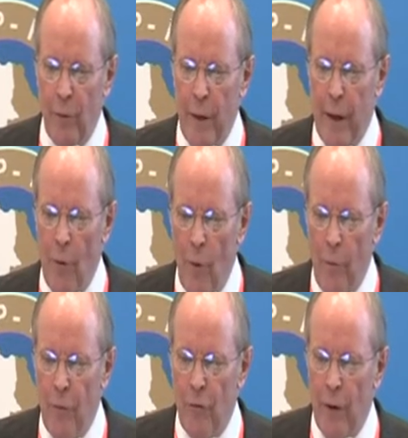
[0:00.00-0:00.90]
rig or
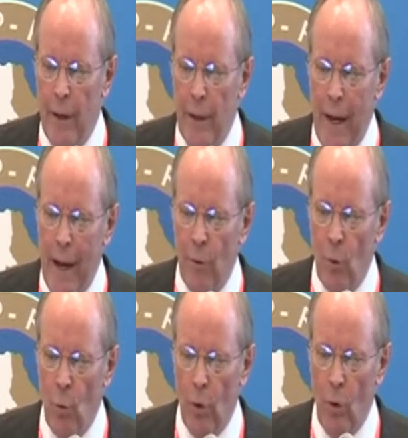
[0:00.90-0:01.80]
the drilling and or
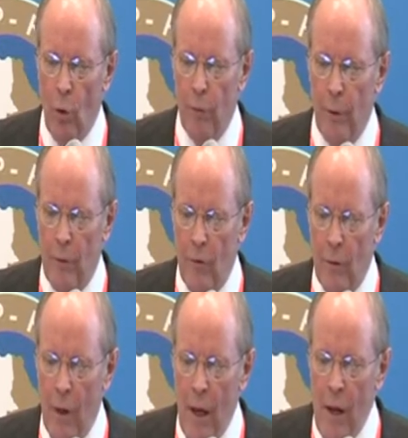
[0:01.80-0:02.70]
workover rigs.
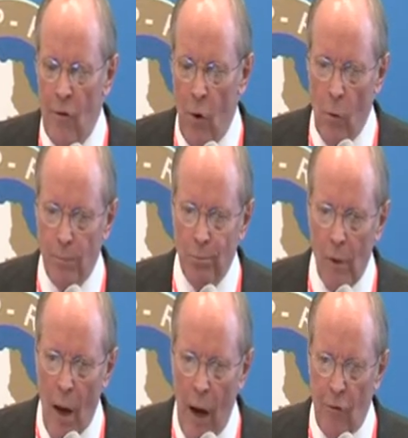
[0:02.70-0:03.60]
So
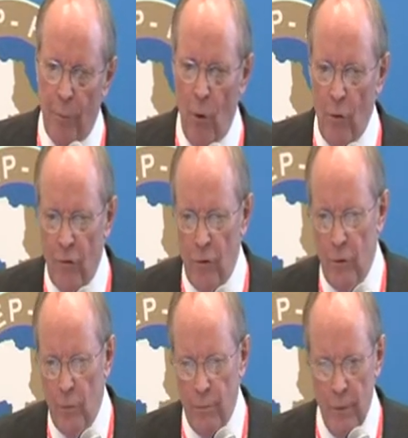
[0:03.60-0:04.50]
as opposed
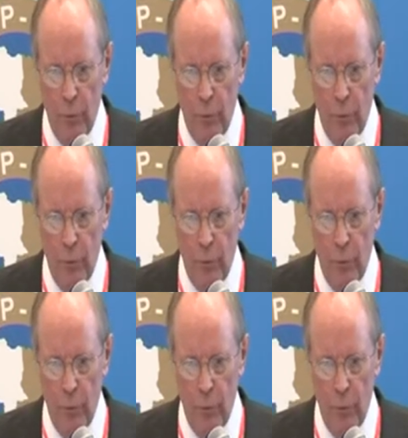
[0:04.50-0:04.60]
to the